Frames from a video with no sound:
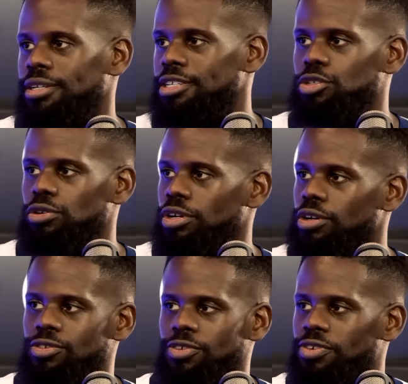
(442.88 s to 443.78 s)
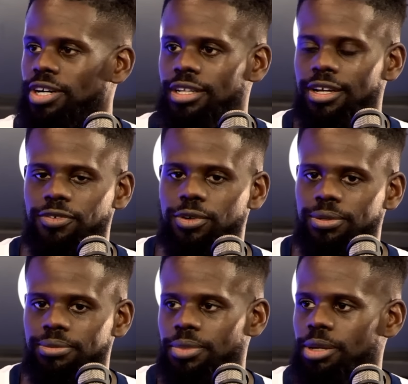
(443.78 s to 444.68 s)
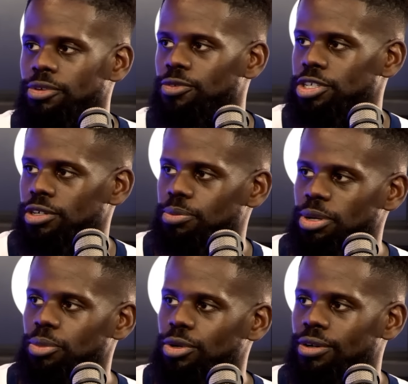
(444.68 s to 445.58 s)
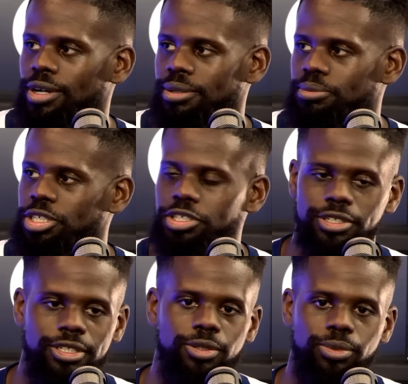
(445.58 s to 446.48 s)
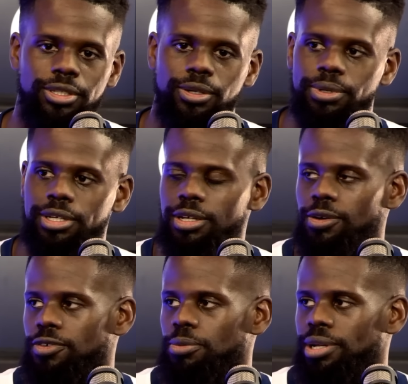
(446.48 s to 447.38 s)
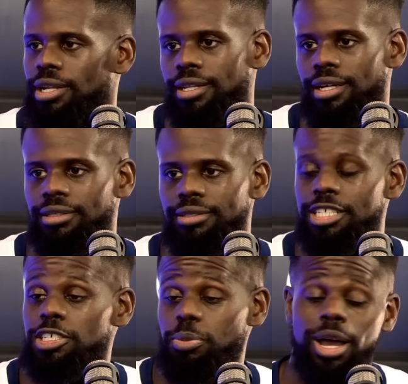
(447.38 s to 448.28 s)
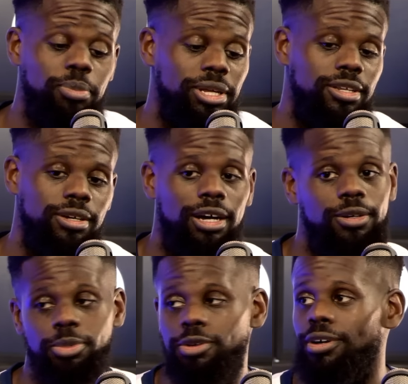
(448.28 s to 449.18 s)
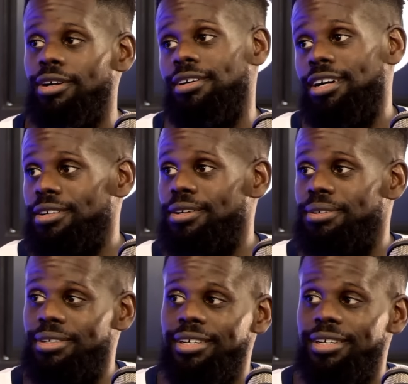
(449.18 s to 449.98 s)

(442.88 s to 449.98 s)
He's mm. scoring goals for fun. I thought yeah. maybe if we showed a bit more ambition in the window, we could go for a player like that. That's just my opinion, though. I could be wrong. I don't know.